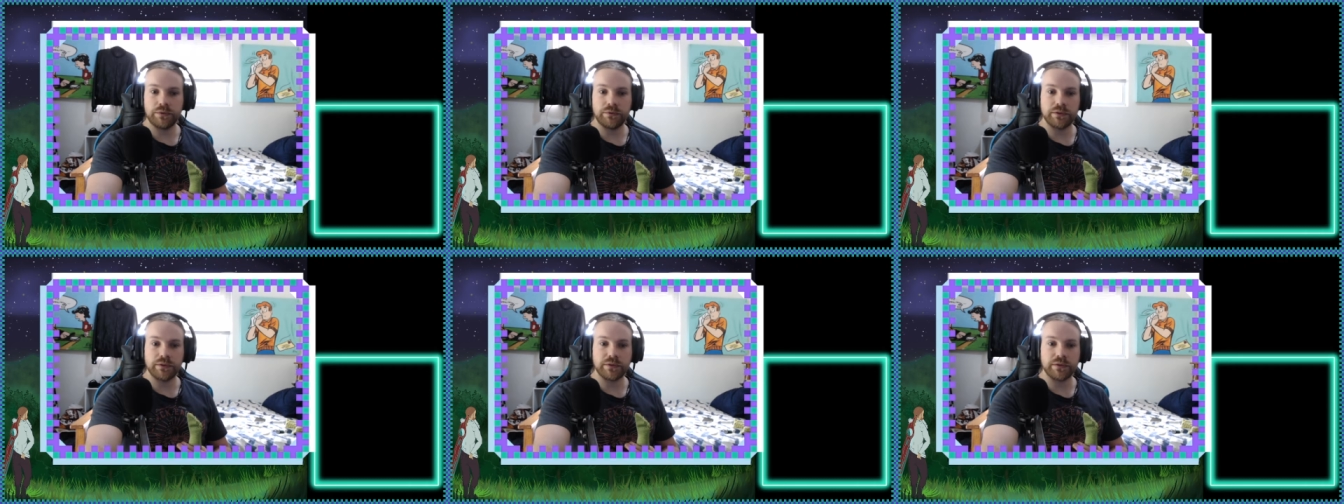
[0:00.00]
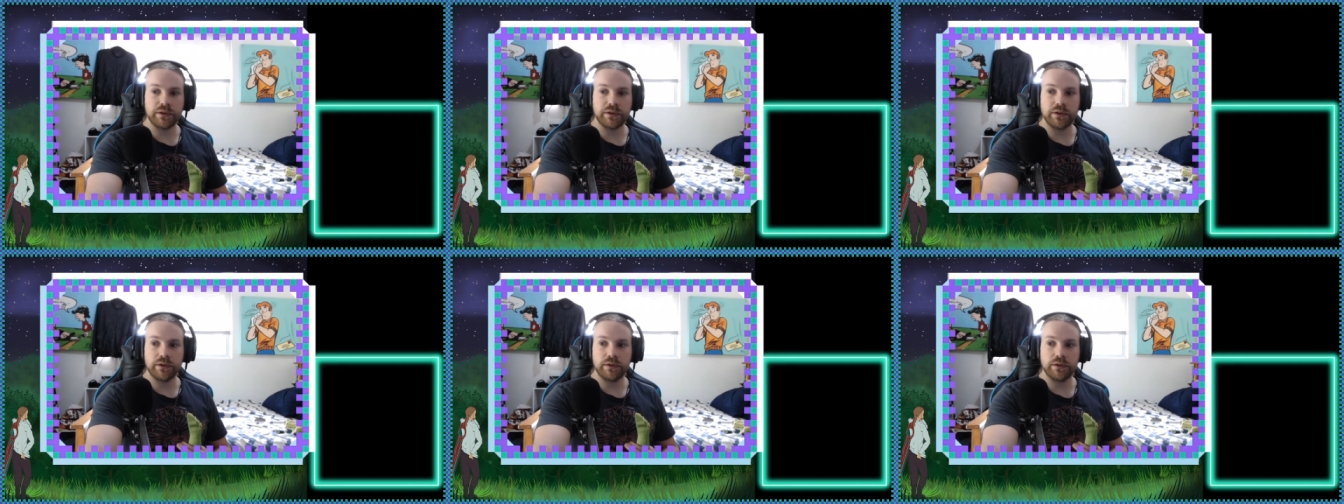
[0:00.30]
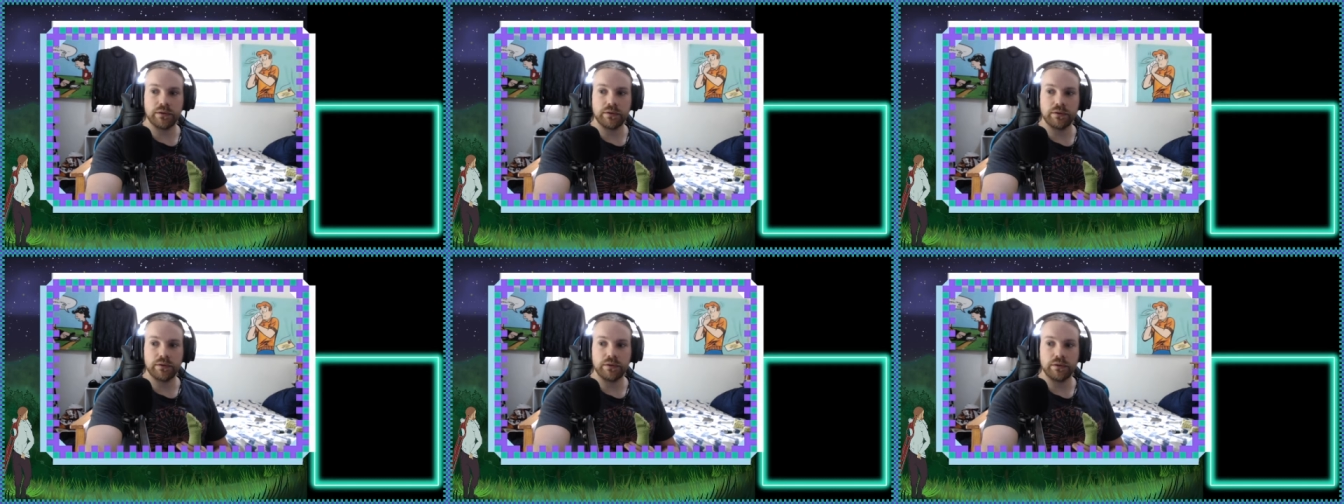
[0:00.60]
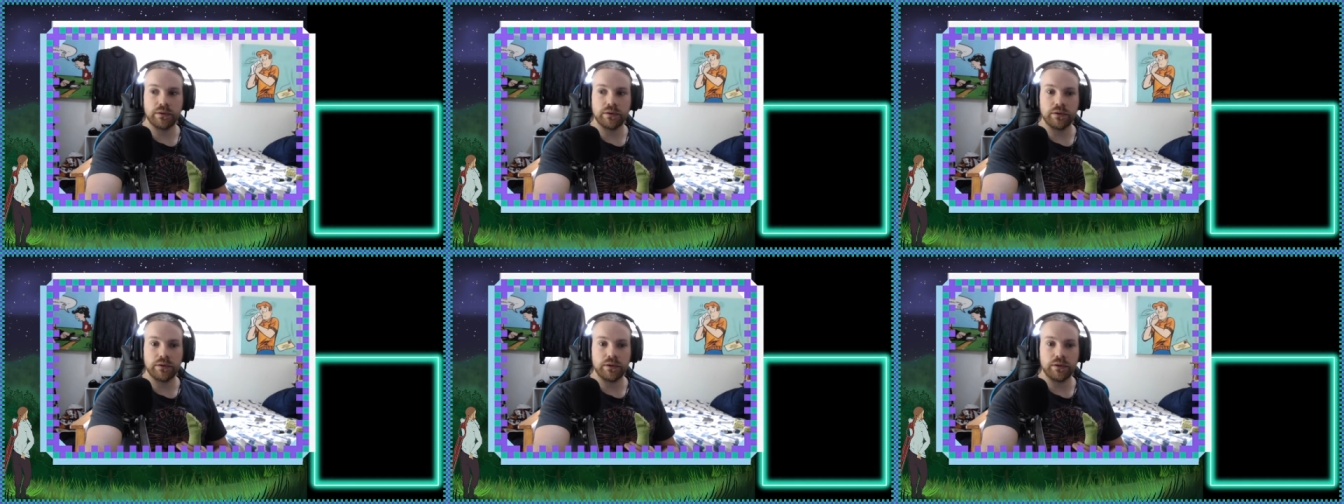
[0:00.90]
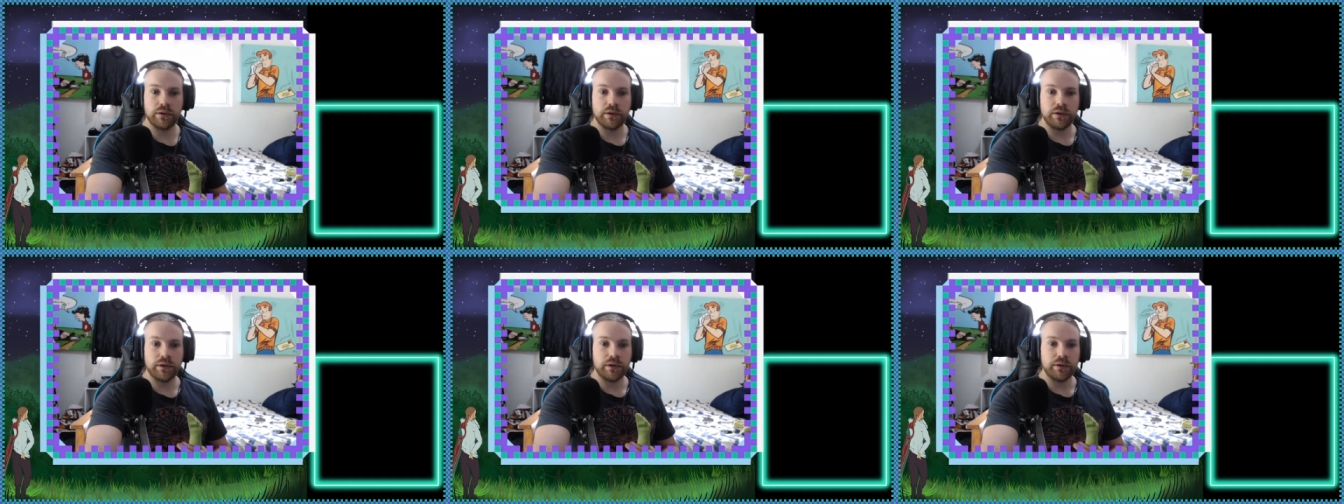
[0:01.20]
To see.
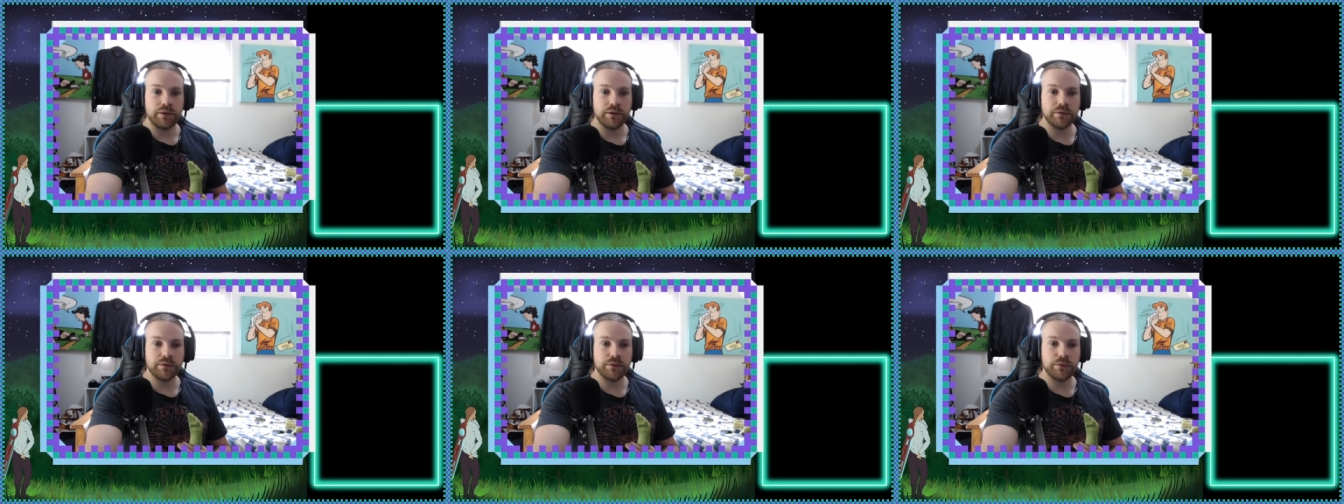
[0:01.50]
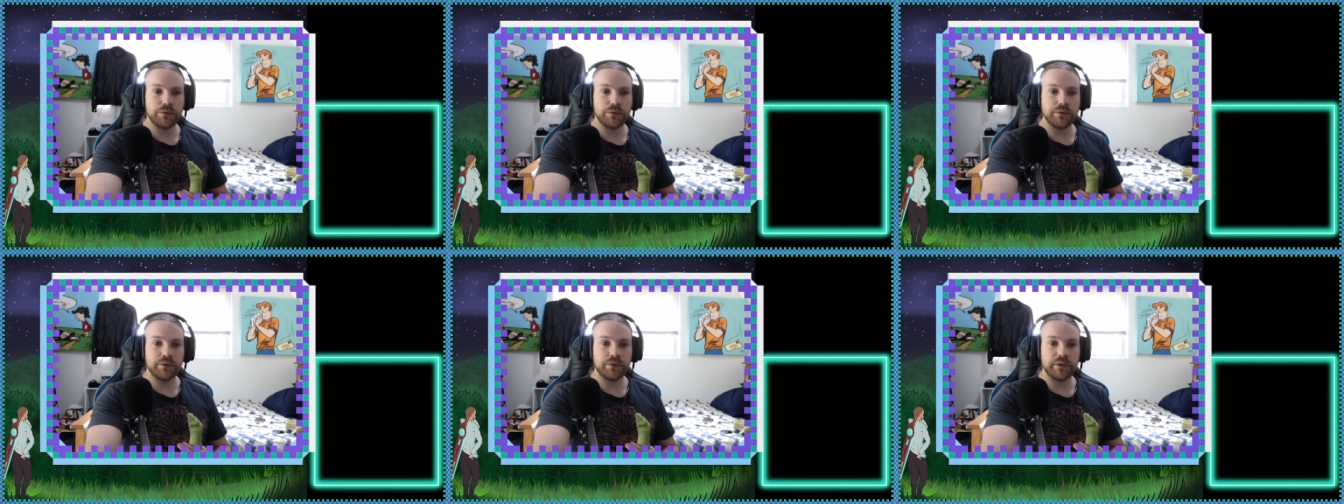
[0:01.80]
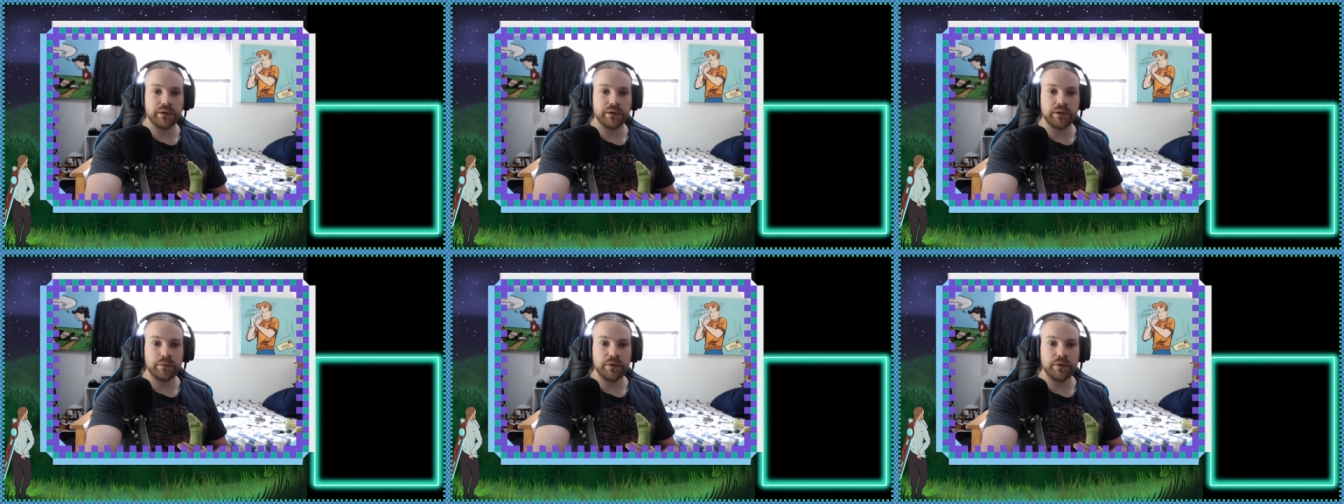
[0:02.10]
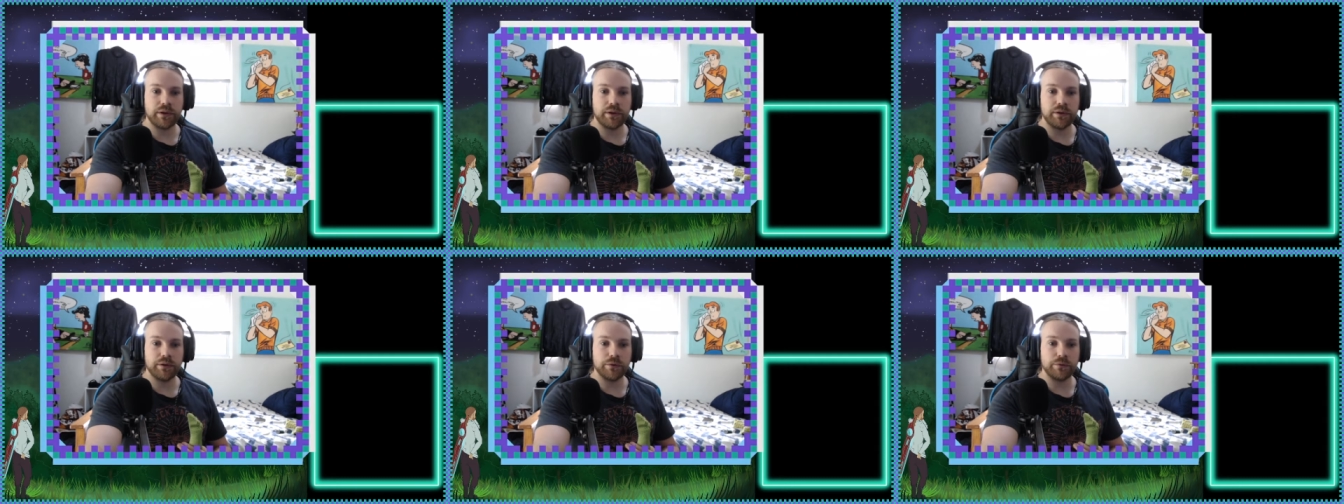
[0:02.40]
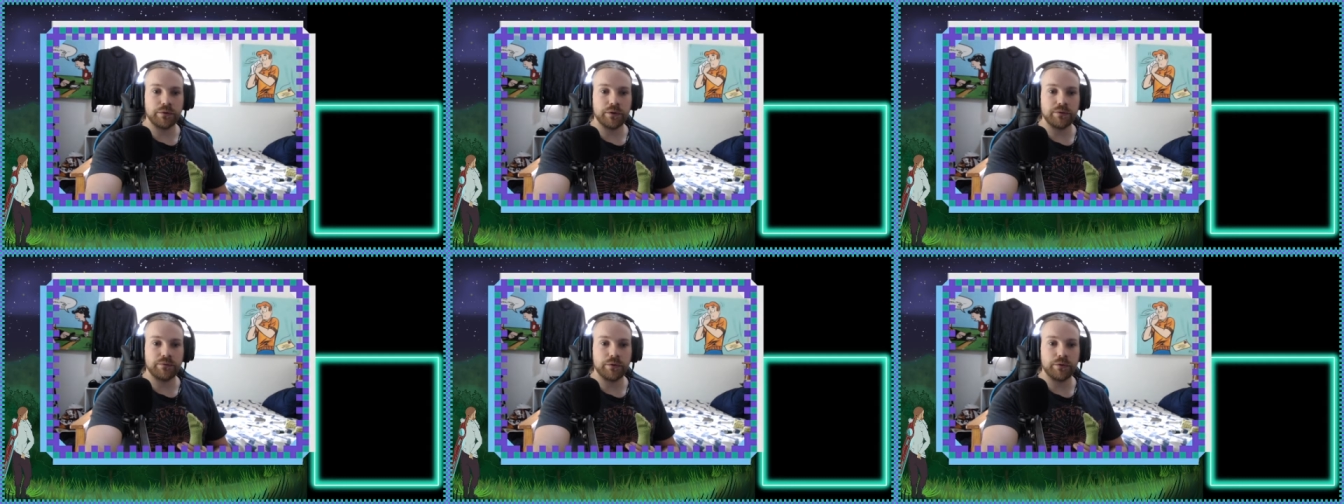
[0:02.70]
Doesn't look like I'm hitting
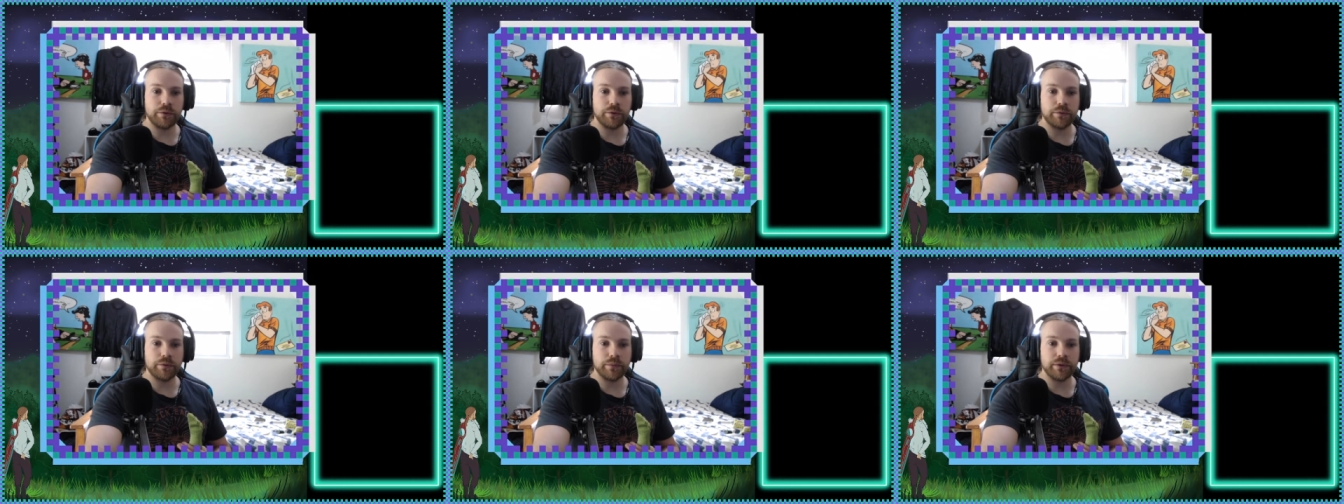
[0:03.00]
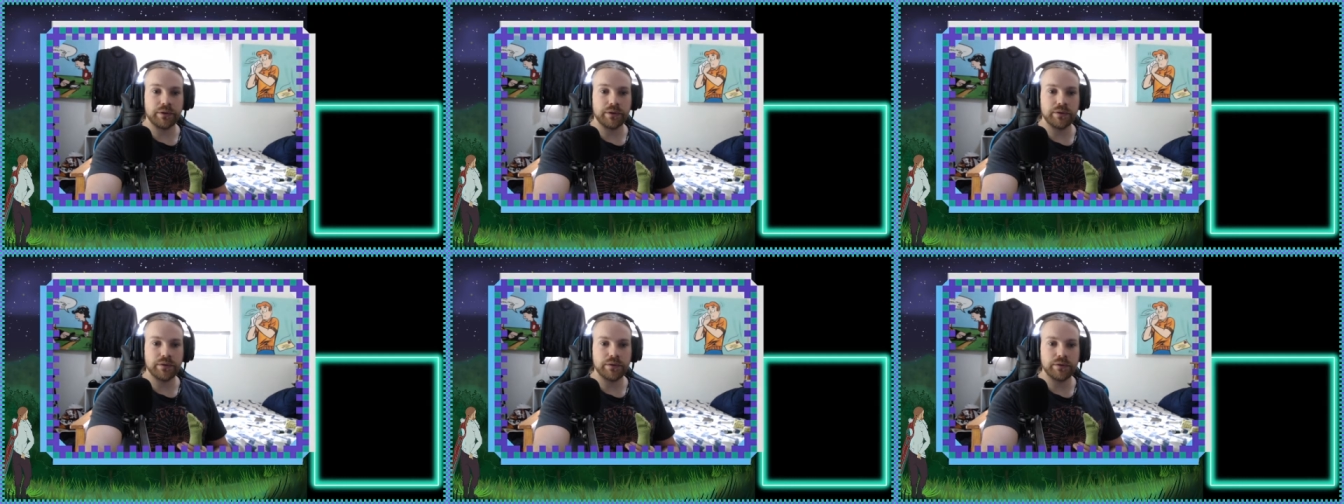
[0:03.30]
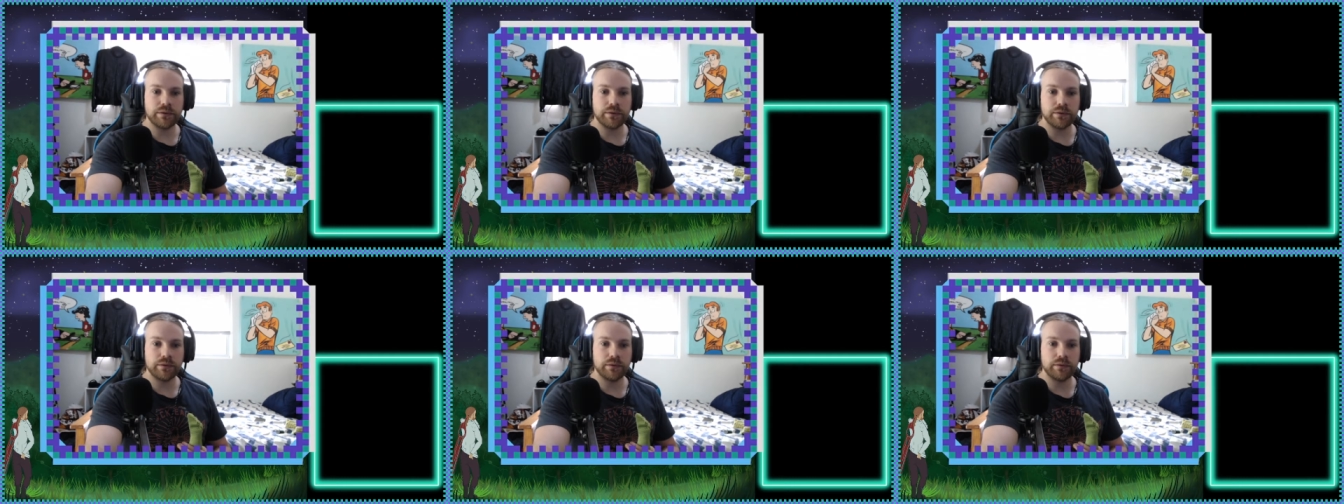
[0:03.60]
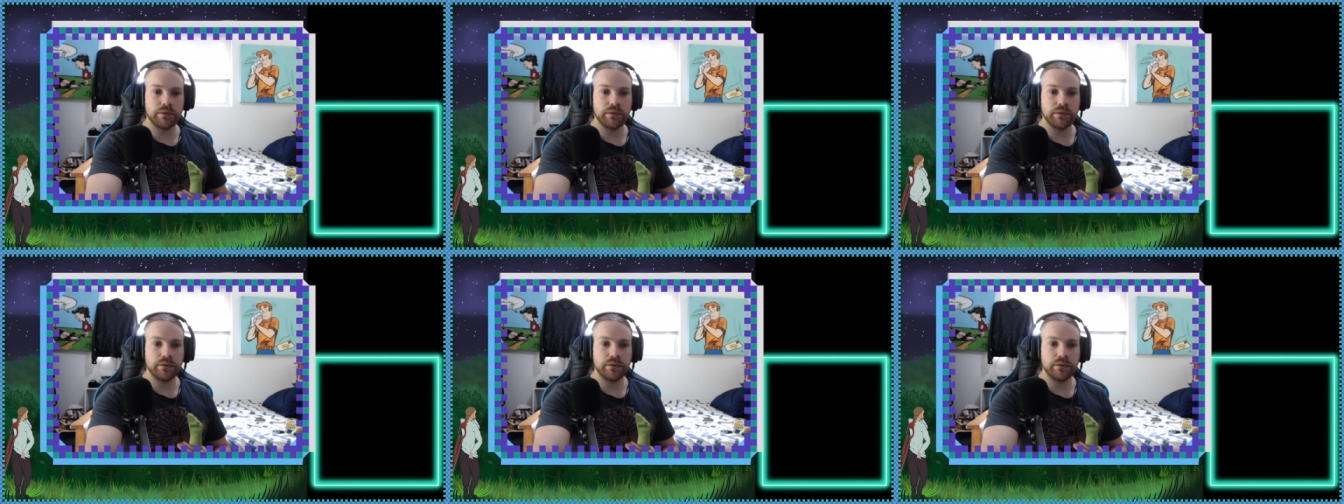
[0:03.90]
the right volume bars.